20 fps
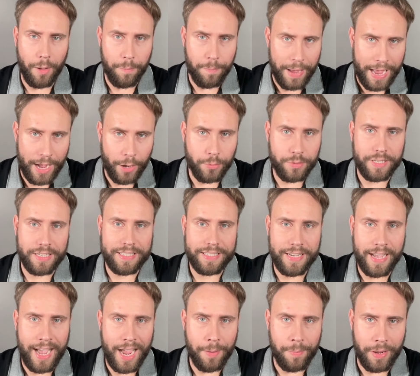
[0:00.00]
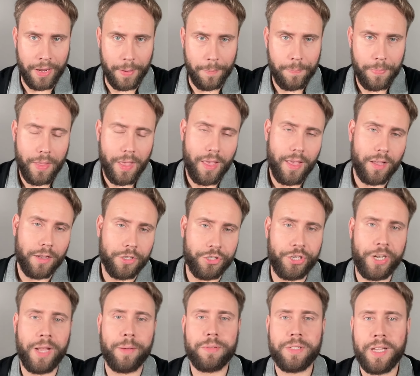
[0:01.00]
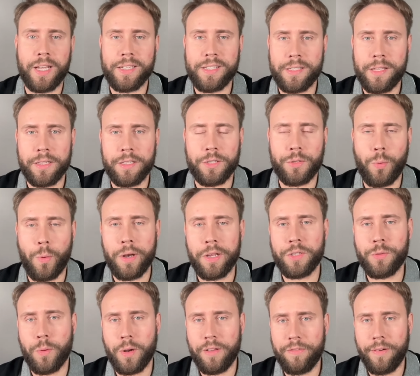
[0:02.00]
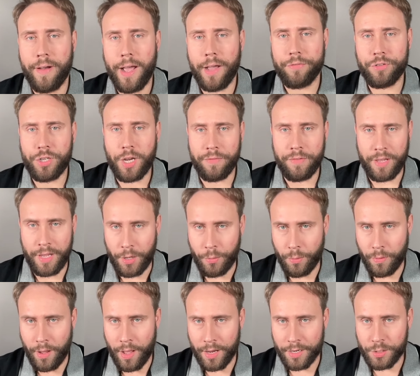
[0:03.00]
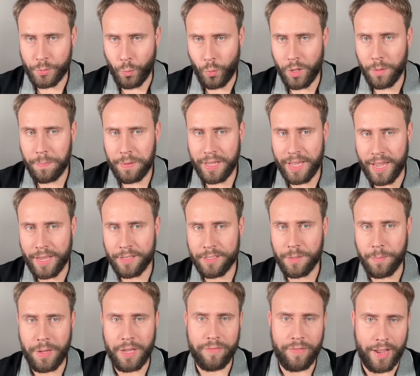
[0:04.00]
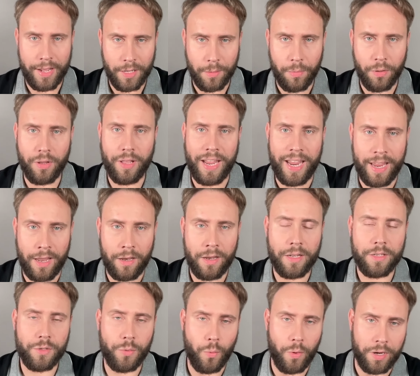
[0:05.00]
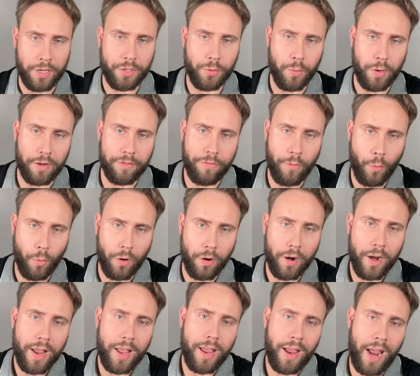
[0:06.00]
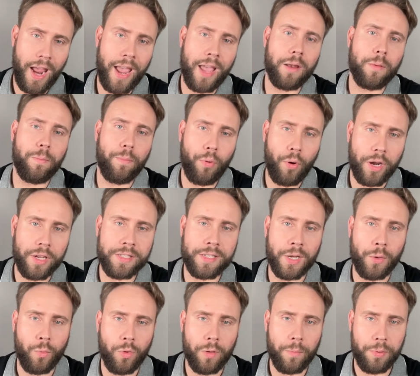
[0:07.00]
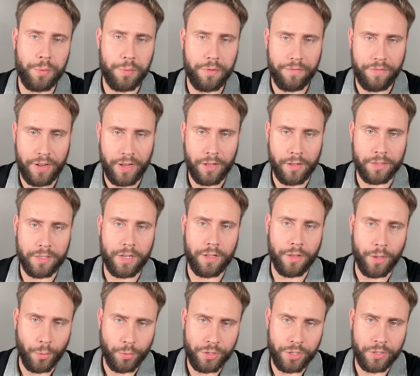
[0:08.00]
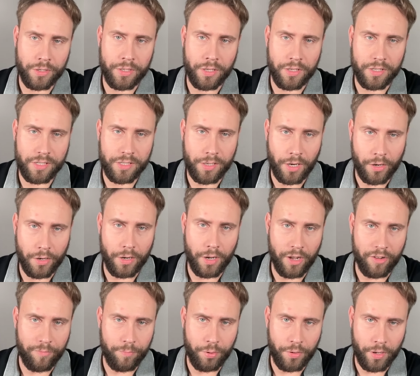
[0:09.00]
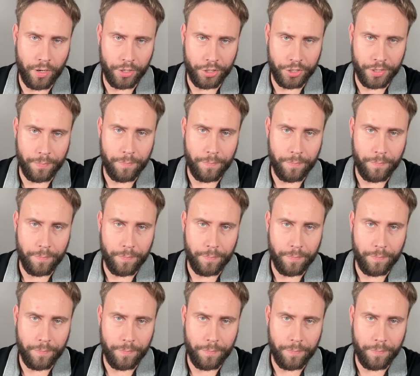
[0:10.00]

about timing. GM says that the 2025 Chevy Equinox will begin to be available in 2024, and pricing will be revealed closer to the start of production.